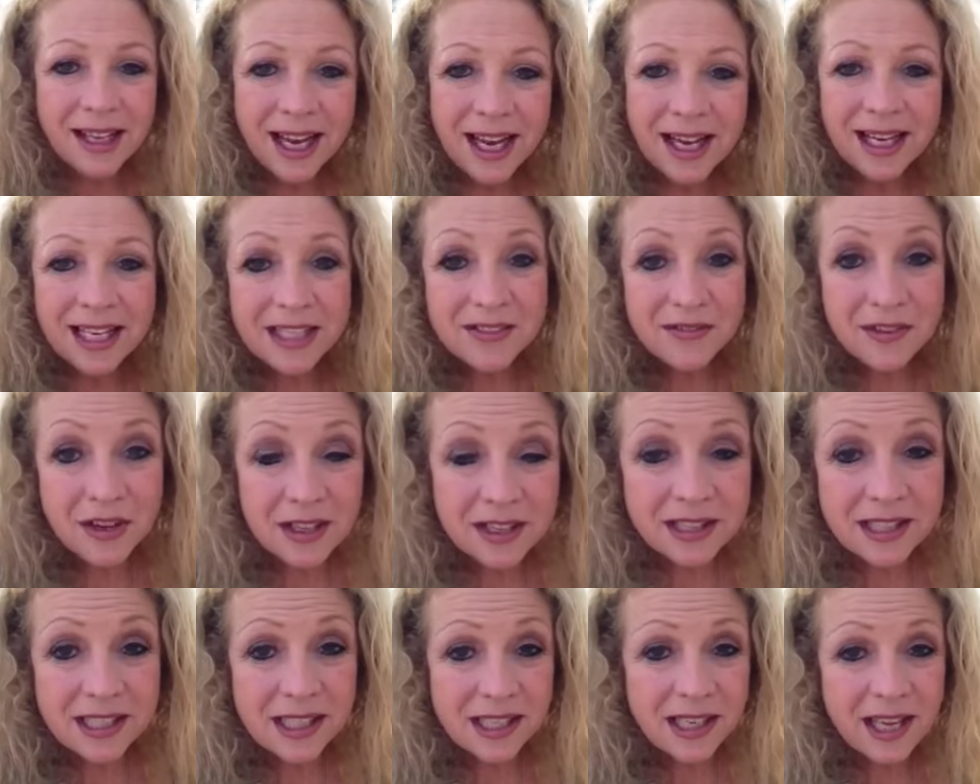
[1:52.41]
And as
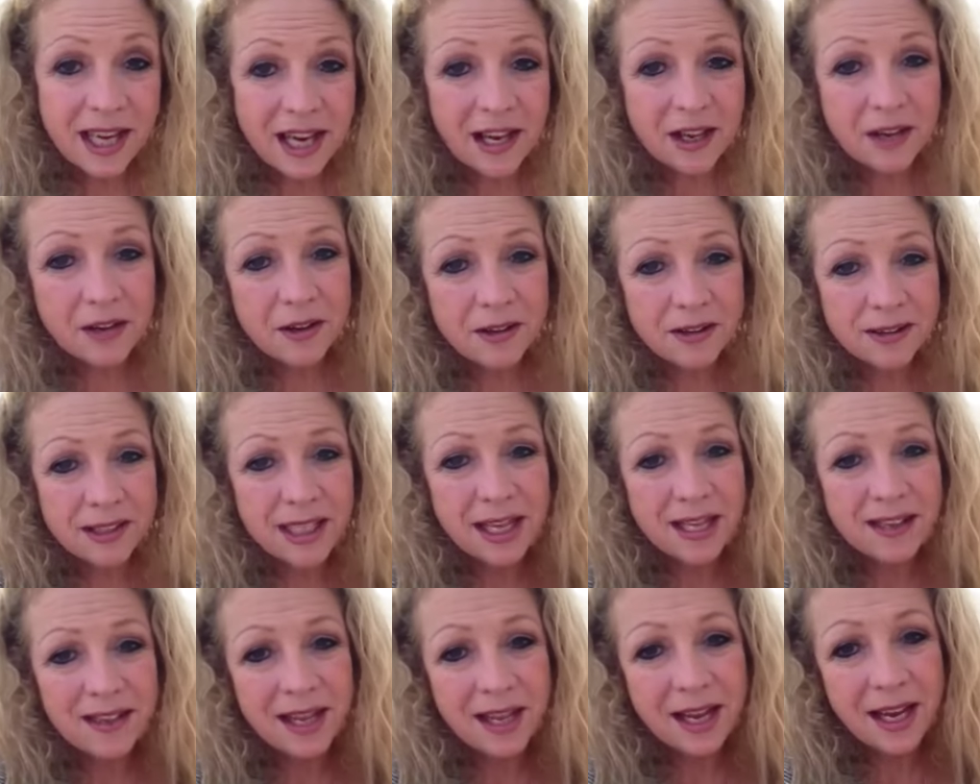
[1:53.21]
far as the cake goes,
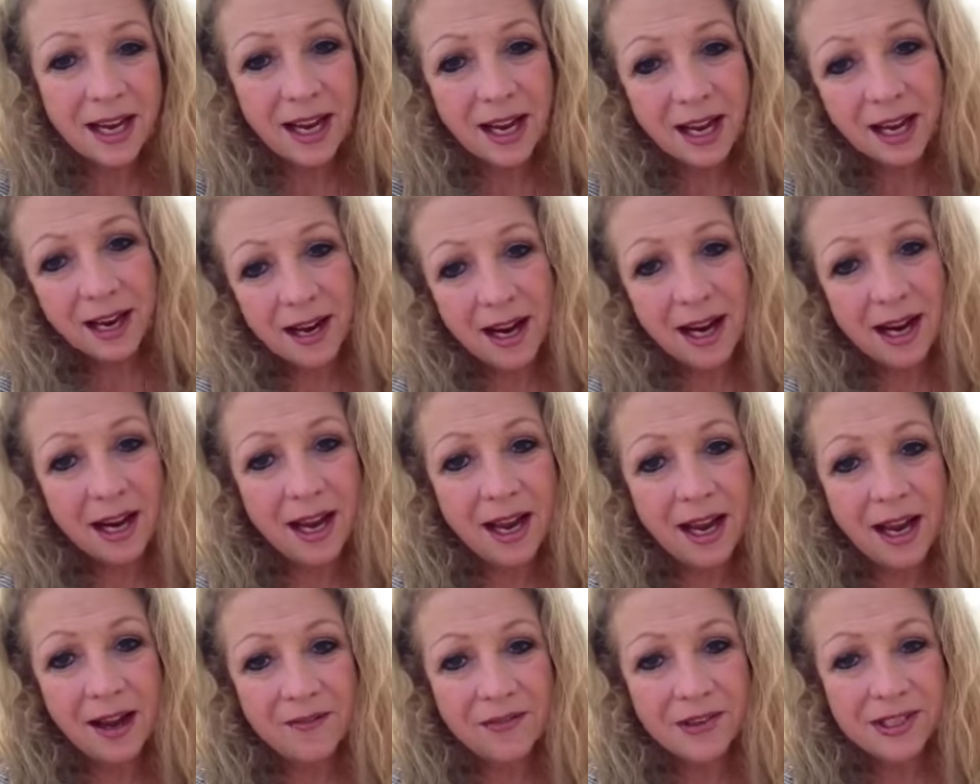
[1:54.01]
I think I had like
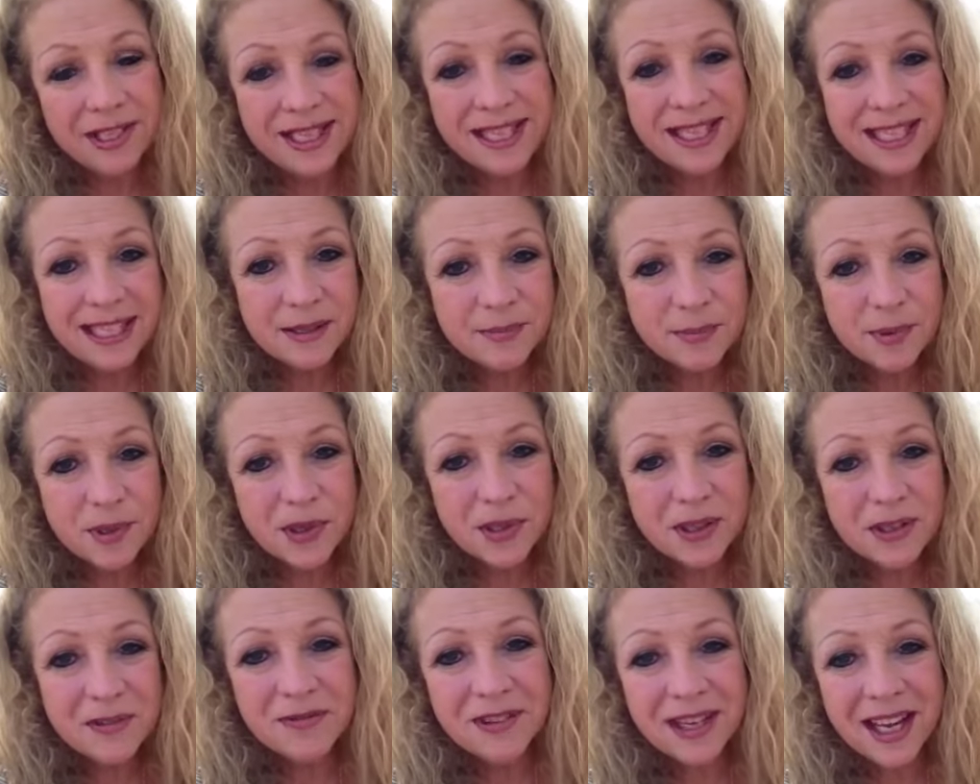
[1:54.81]
a half a
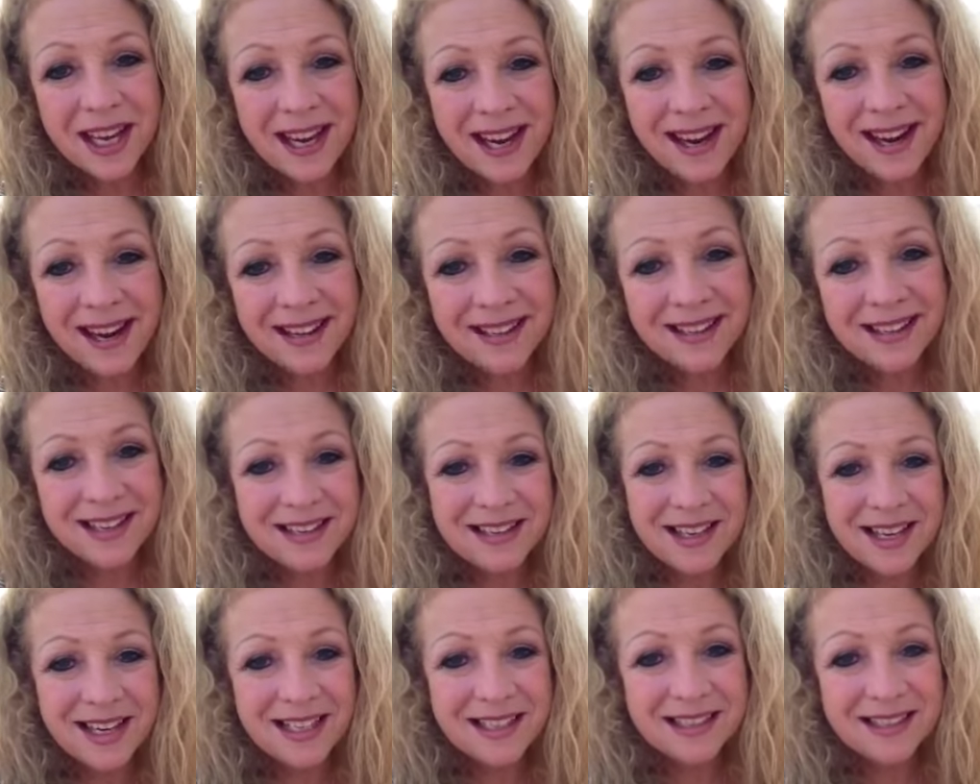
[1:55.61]
teaspoon of cake to
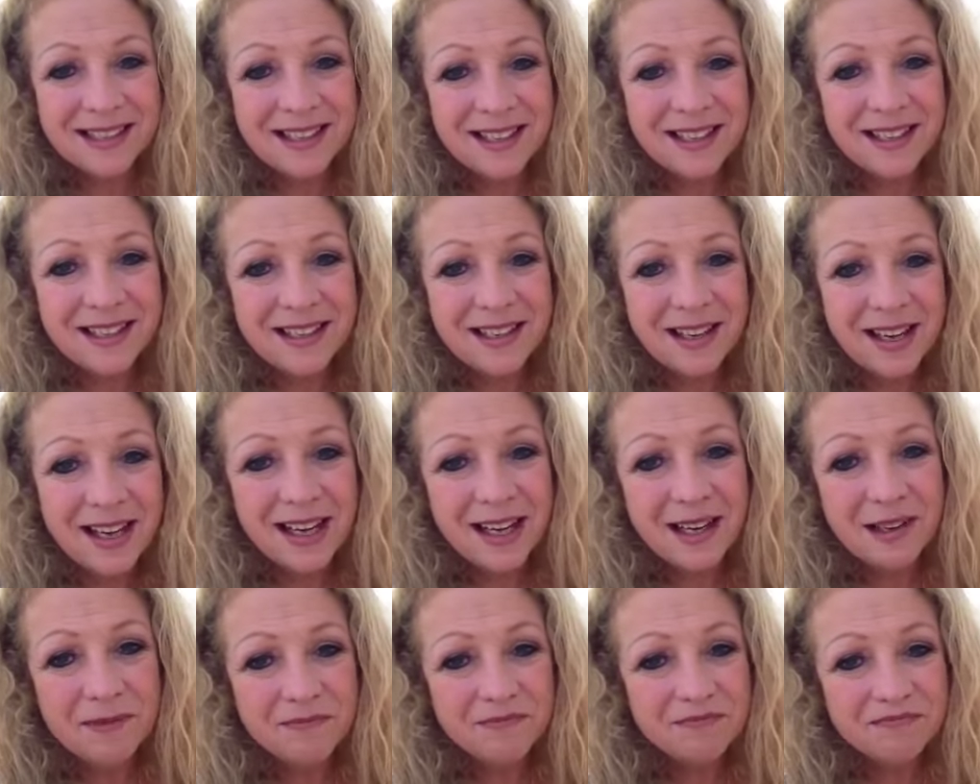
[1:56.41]
taste it,
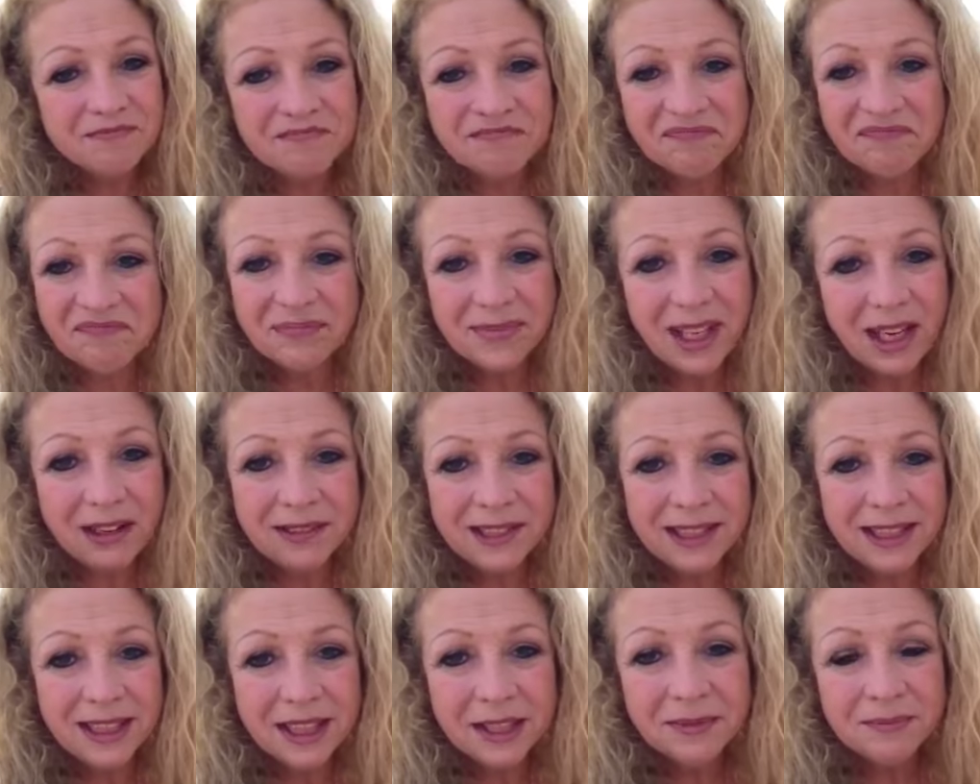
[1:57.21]
and that
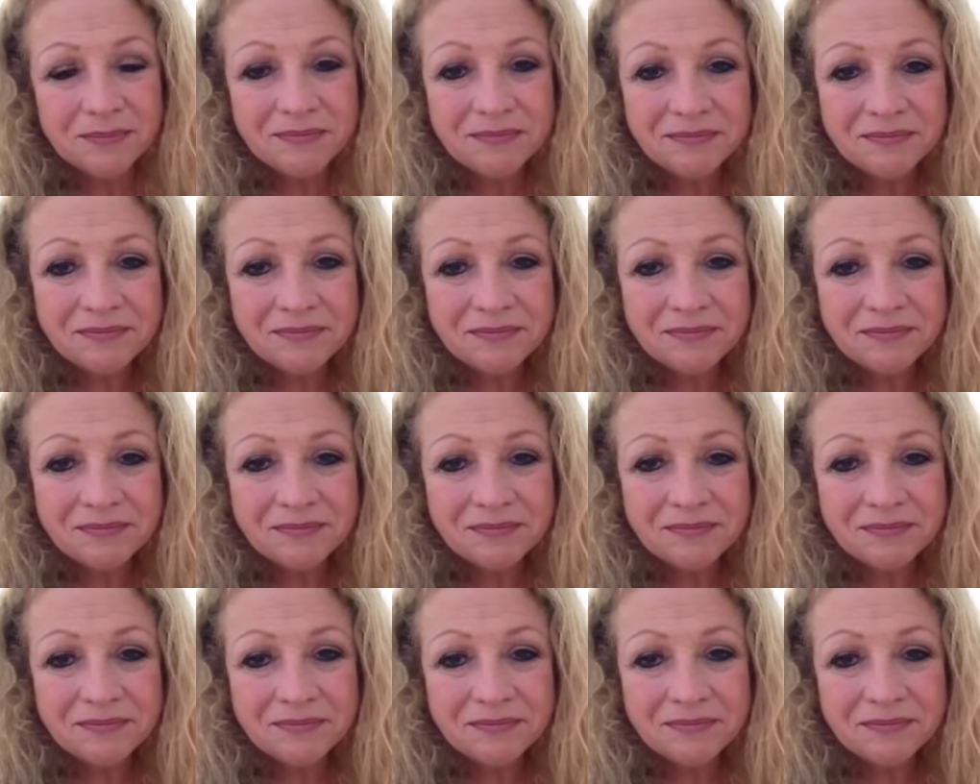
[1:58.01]
was it.